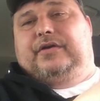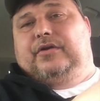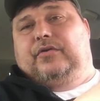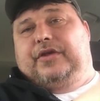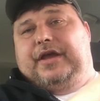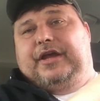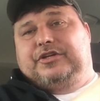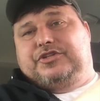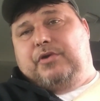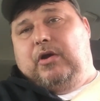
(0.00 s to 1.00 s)
you know, the
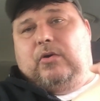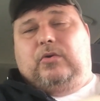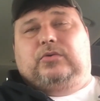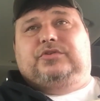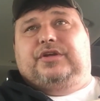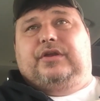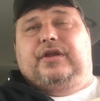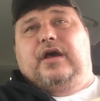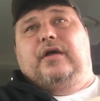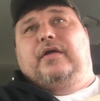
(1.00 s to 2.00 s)
intros and
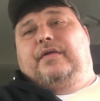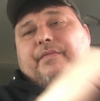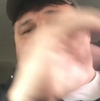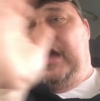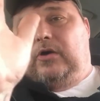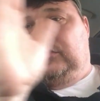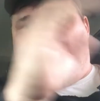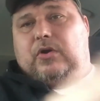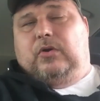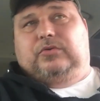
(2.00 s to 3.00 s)
the
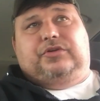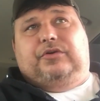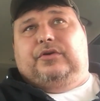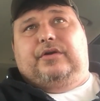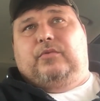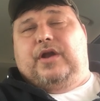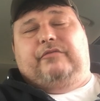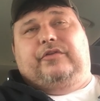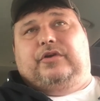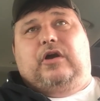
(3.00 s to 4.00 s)
outros or
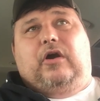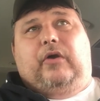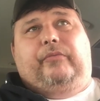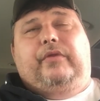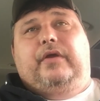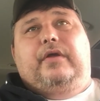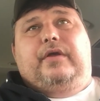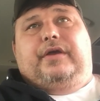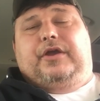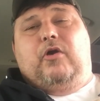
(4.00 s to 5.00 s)
whatever they're called.
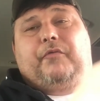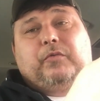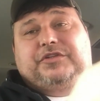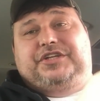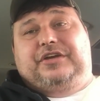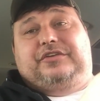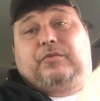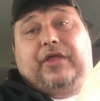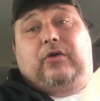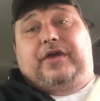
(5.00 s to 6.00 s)
You know, if it was just
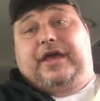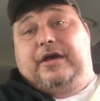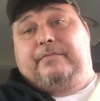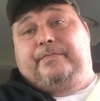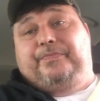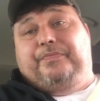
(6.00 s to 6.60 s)
without him,